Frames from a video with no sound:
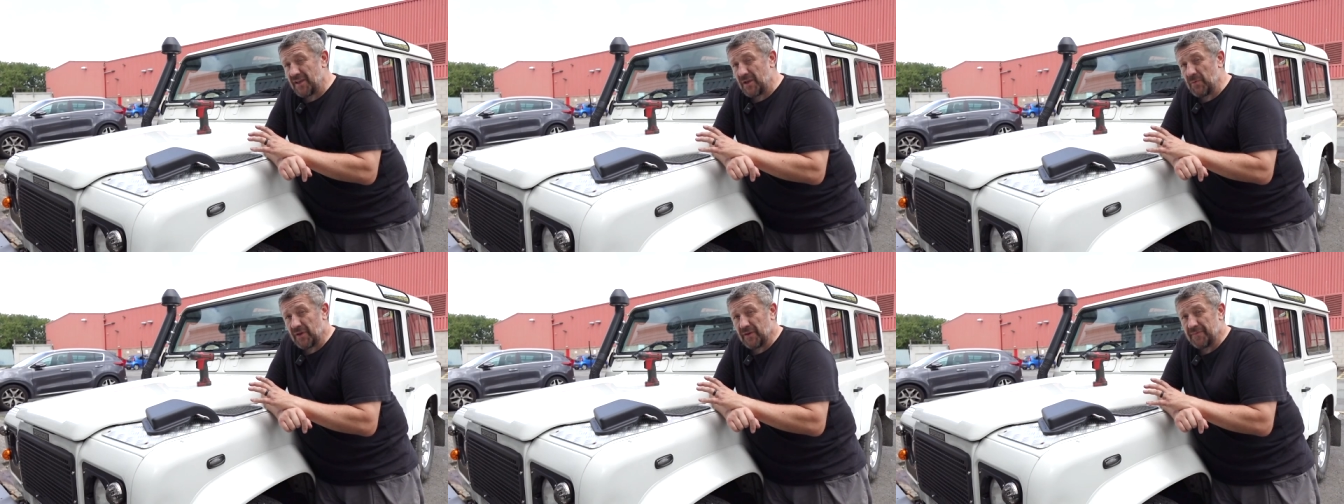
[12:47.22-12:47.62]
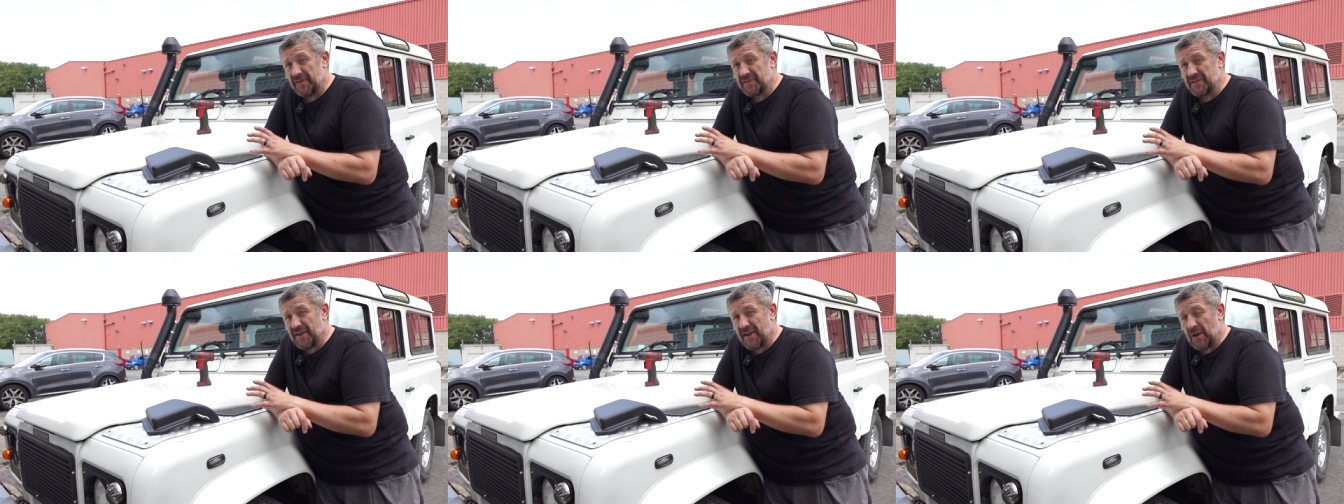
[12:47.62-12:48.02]
thing we're going to
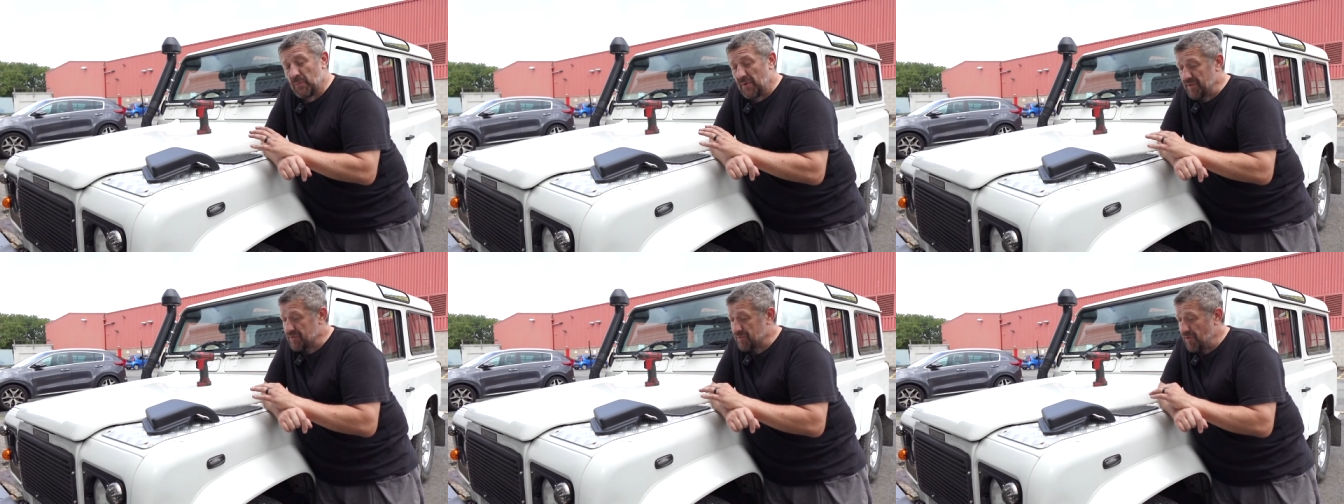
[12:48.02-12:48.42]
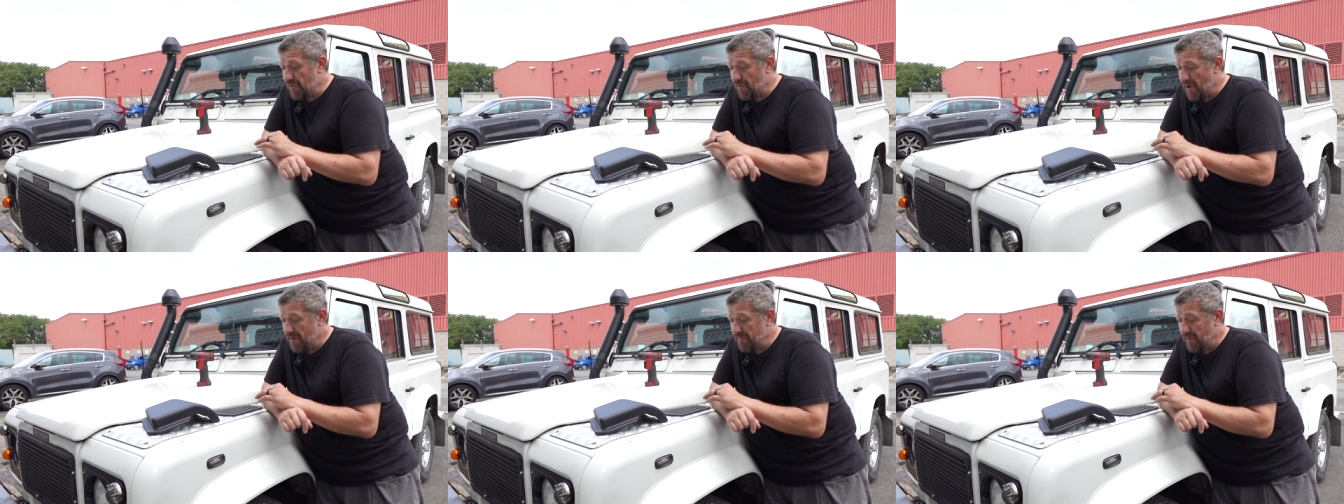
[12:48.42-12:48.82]
fit today with a
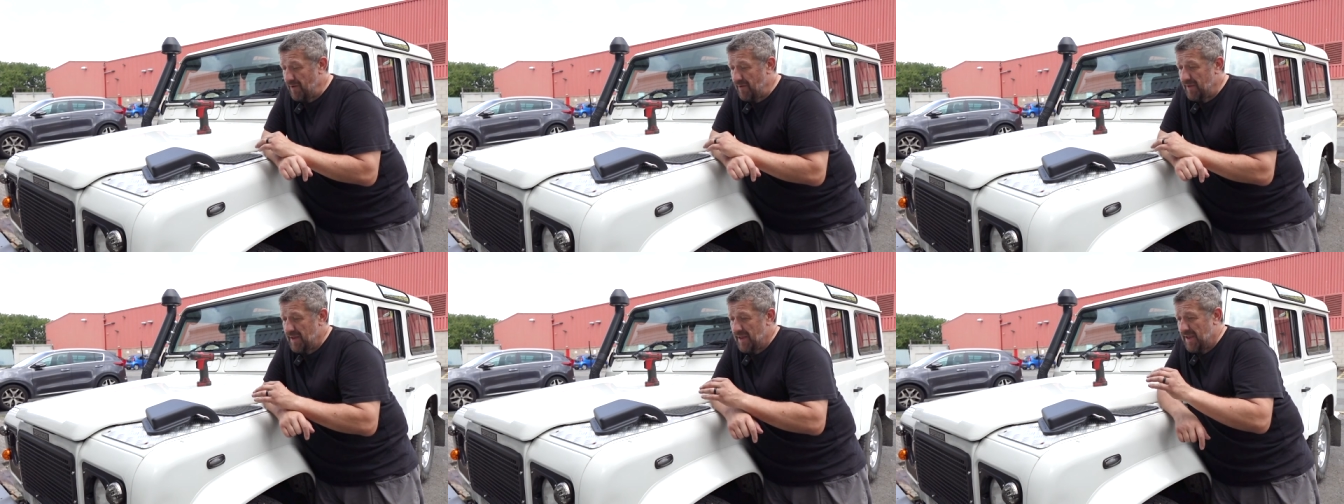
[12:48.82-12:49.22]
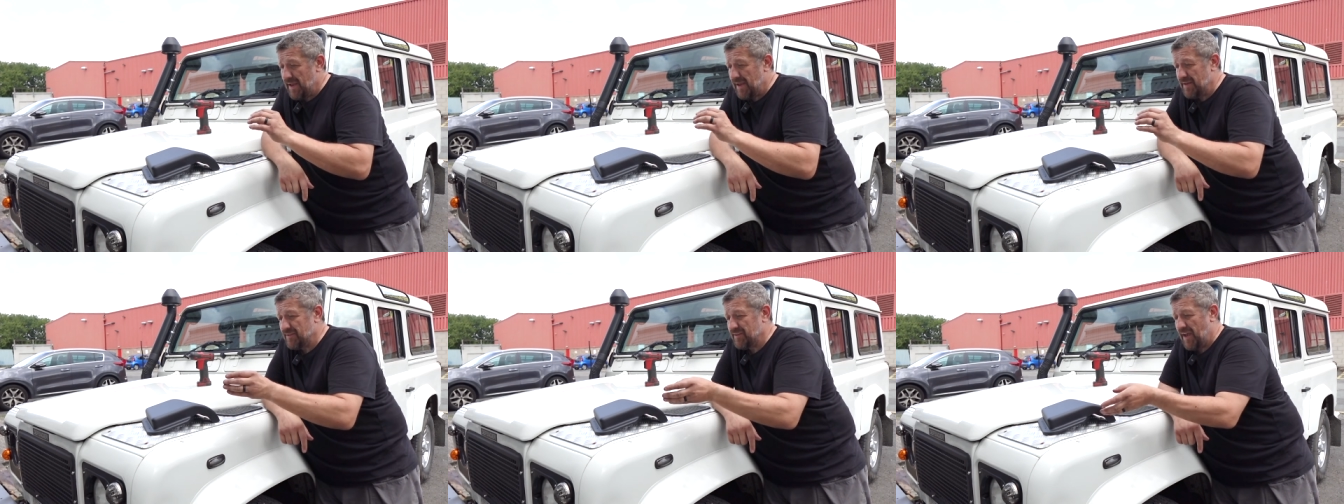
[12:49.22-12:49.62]
screwdriver
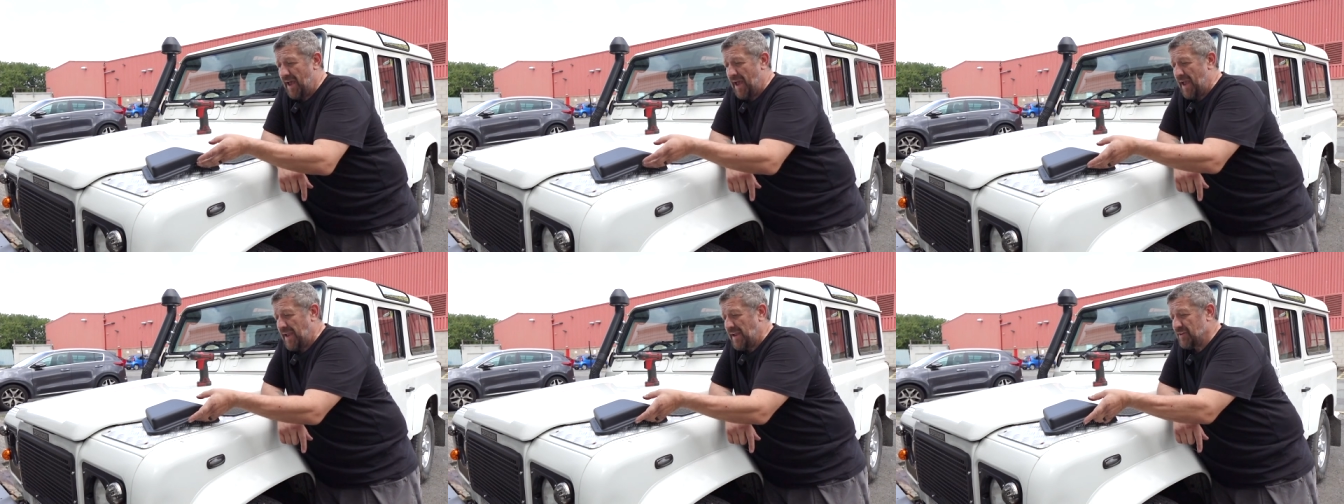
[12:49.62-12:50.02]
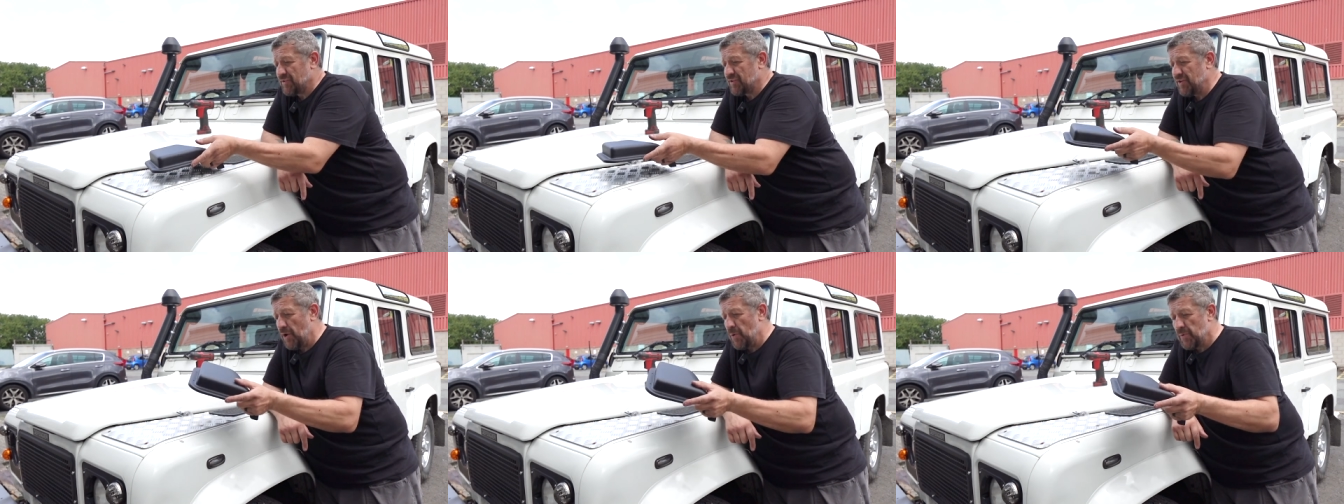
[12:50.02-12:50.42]
is a
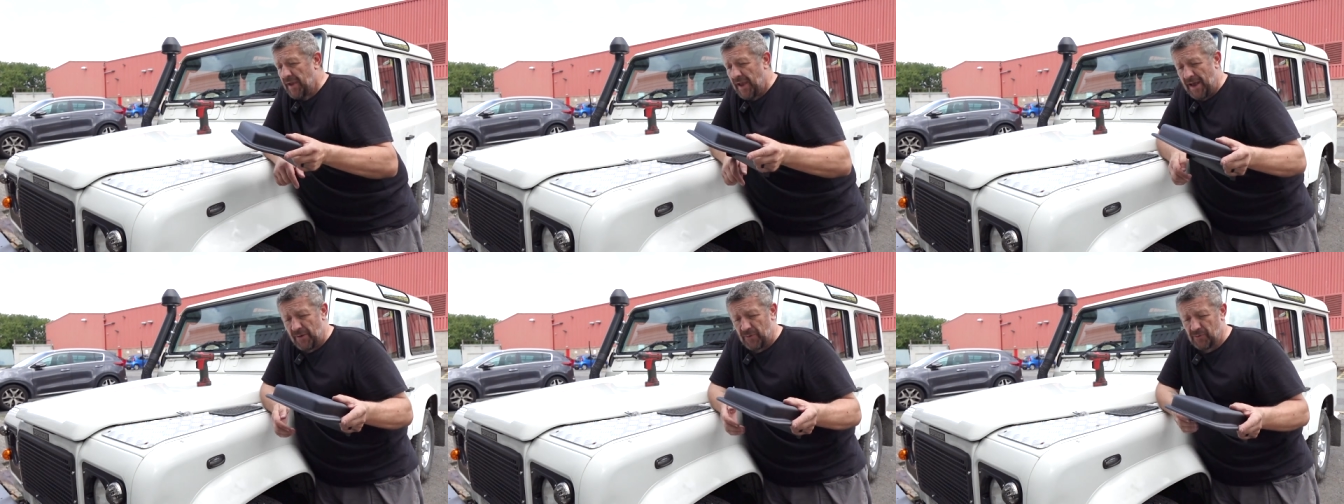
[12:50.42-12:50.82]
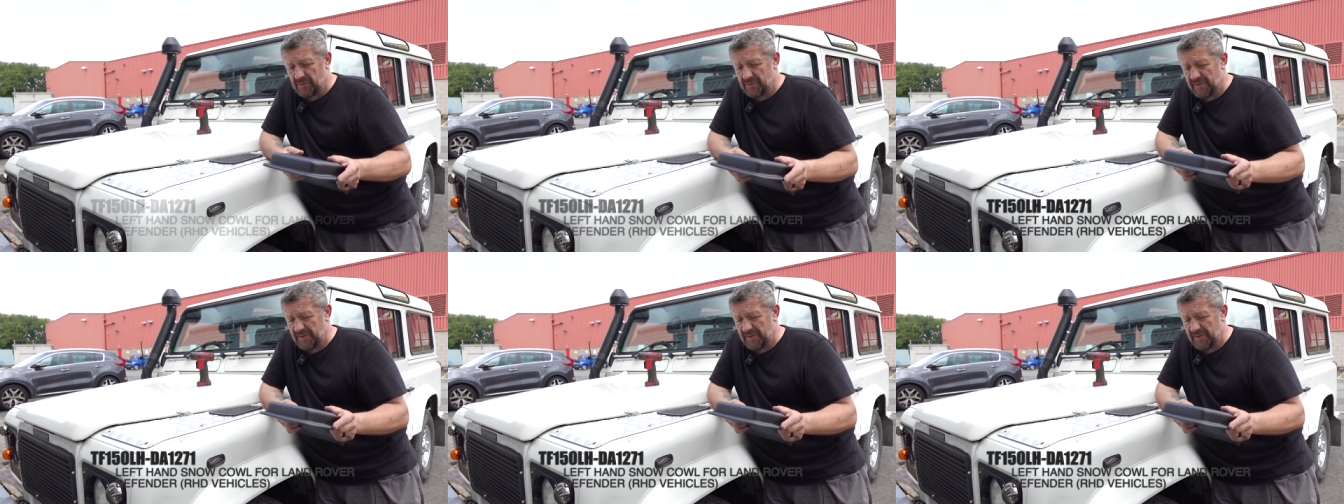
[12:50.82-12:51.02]
snow cowl.